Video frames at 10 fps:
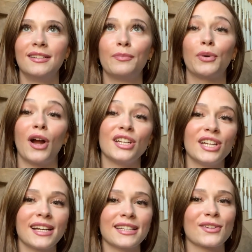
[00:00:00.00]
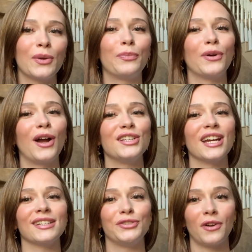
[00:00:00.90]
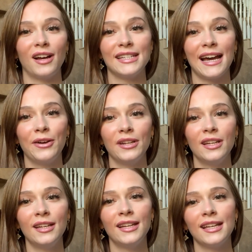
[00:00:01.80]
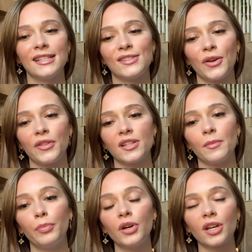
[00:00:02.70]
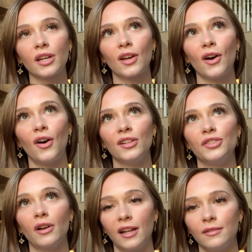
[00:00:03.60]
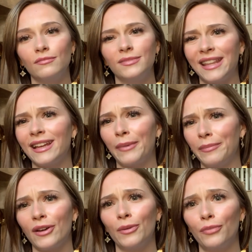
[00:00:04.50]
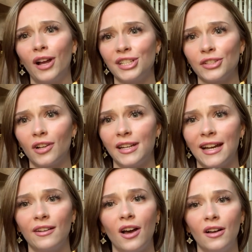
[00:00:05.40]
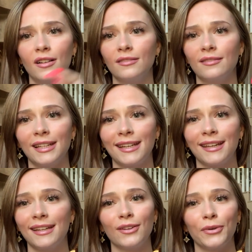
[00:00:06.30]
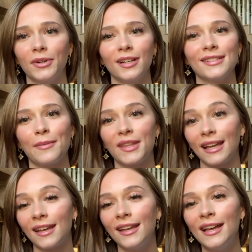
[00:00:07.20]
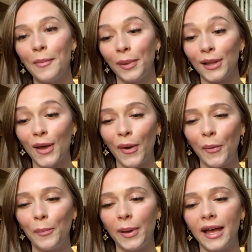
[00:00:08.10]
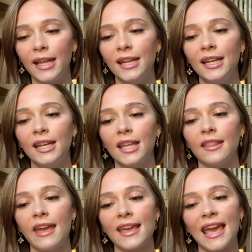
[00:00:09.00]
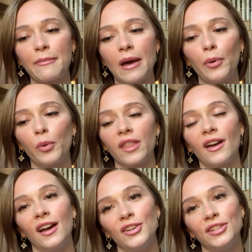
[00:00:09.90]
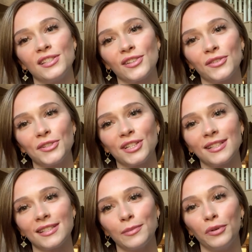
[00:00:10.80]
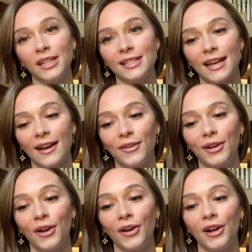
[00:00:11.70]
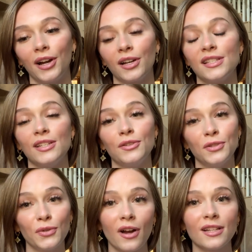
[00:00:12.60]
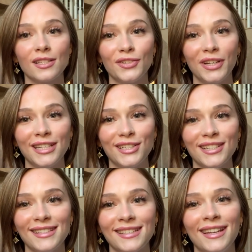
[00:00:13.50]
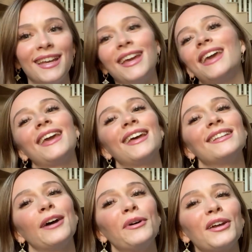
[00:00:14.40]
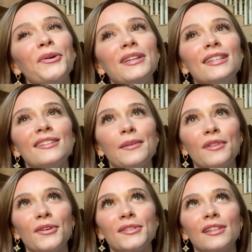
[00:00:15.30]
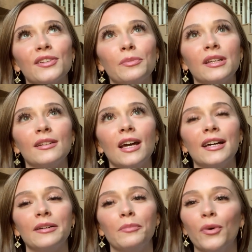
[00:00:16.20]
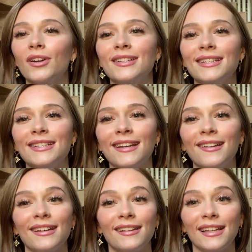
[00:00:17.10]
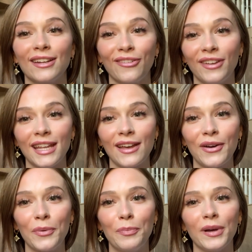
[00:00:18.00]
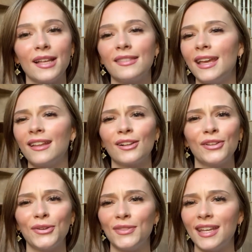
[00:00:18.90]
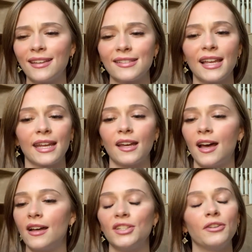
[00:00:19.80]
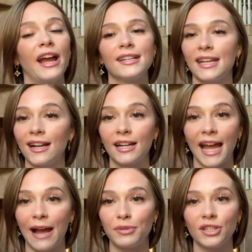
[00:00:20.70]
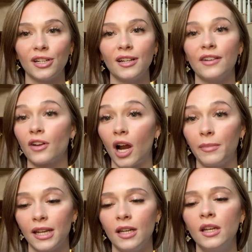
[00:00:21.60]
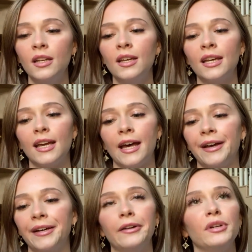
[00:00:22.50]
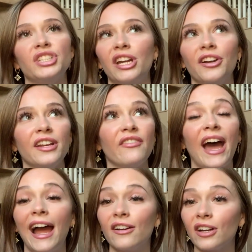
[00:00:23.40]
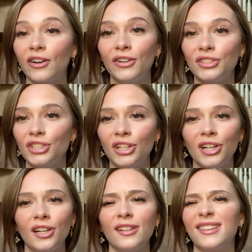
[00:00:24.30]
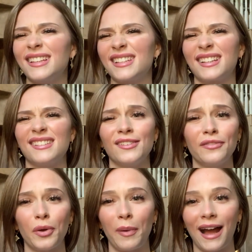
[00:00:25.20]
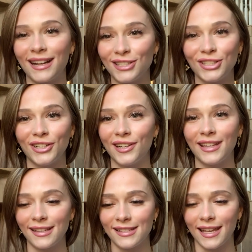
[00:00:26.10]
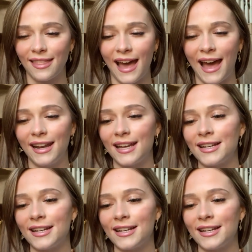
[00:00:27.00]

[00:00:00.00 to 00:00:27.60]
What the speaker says: project. It's called Project Drawdown. So there's a book called I think it might be called Project Drawdown. I'll link it or something below, but they came up with 100 solutions to bring down our CO2 concentrations. And I want to go into some of those a little bit more in detail in a later video, but they include things like direct air capture of carbon, regenerative agriculture, things like silvopasture, things like that,